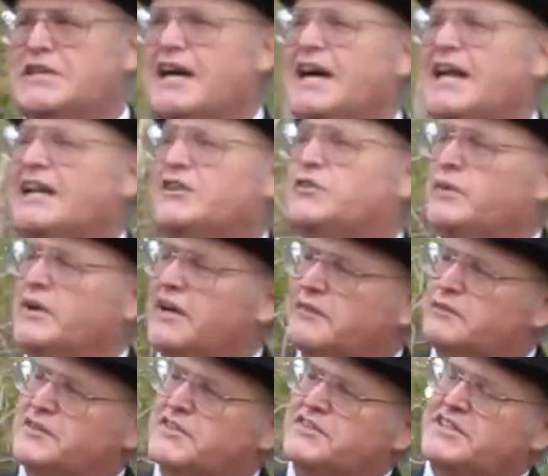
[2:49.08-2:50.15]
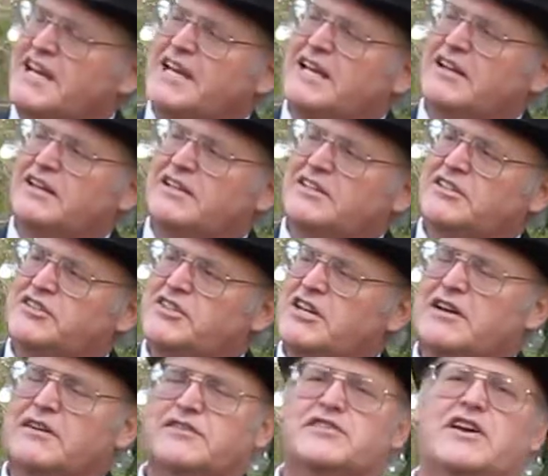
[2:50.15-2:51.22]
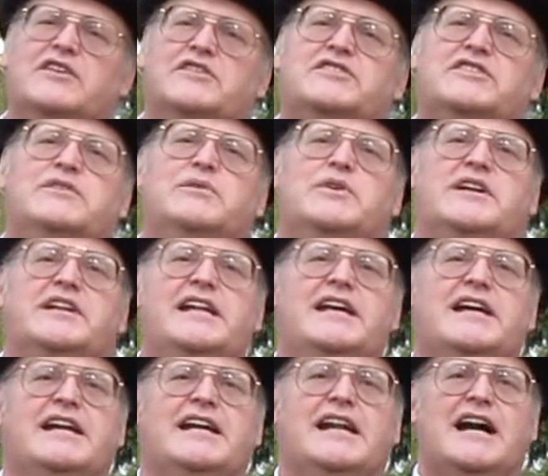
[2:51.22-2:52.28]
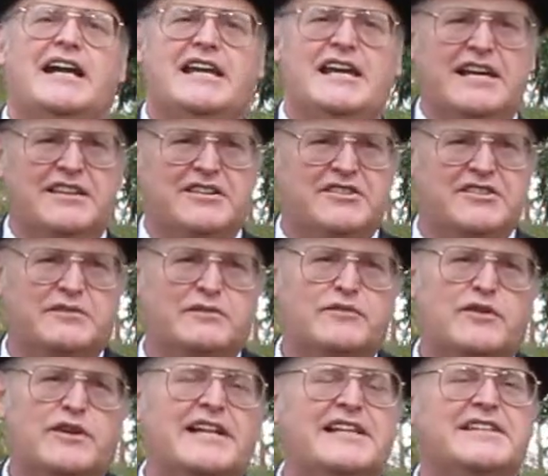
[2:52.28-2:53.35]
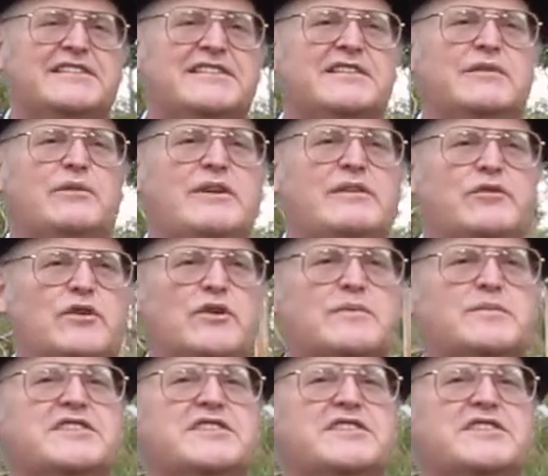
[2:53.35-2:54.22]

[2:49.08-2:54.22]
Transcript: college went up for sale at the sheriff's auction one day, and I gathered some friends and we formed a